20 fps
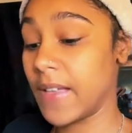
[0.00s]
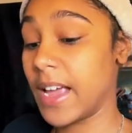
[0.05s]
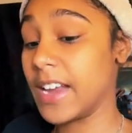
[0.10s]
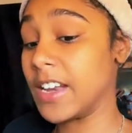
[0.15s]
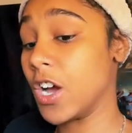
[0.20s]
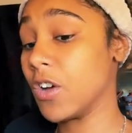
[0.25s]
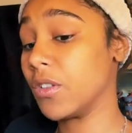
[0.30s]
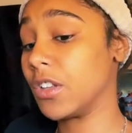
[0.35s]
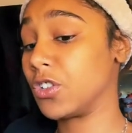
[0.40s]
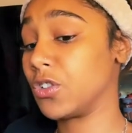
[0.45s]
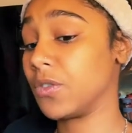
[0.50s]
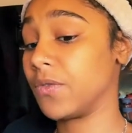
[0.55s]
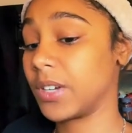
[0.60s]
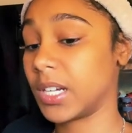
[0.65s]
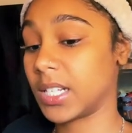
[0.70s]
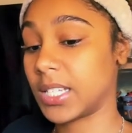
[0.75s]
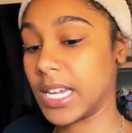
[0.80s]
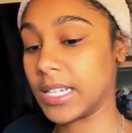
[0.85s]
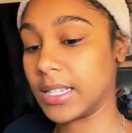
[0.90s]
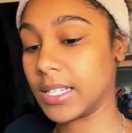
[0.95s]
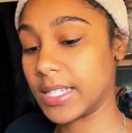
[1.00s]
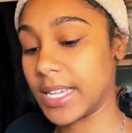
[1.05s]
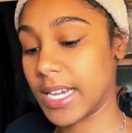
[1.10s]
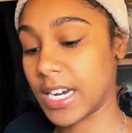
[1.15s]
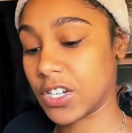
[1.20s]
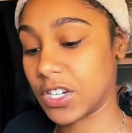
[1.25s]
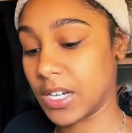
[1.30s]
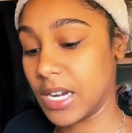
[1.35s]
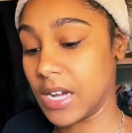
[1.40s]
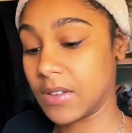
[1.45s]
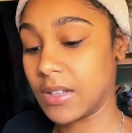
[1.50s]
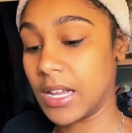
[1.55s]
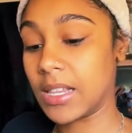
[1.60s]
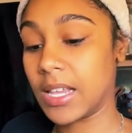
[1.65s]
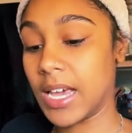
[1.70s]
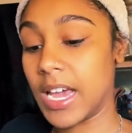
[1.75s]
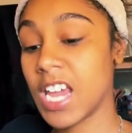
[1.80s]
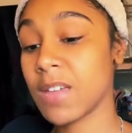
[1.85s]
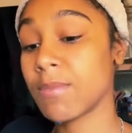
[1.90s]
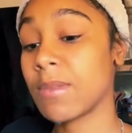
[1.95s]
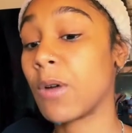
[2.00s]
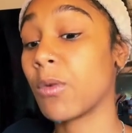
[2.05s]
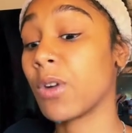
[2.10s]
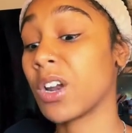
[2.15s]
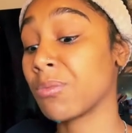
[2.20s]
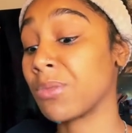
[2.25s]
And they know that you're finna take this action now. Now the Hangman